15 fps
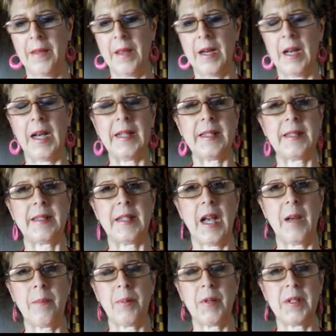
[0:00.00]
then I
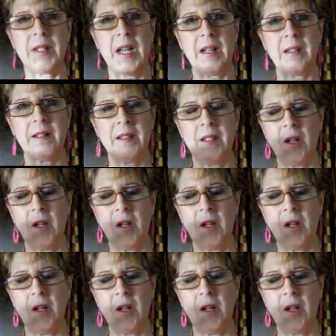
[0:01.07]
put down,